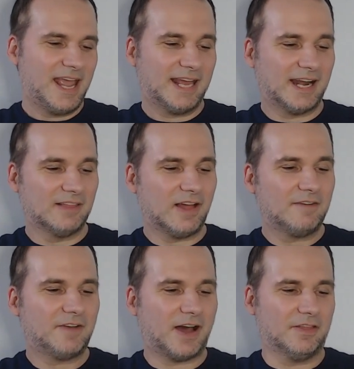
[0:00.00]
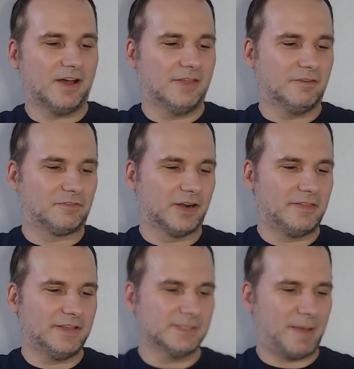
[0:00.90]
And I love on the on the front of
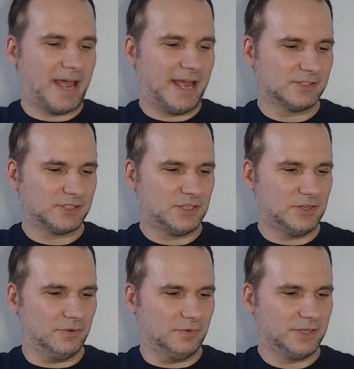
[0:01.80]
these bags too.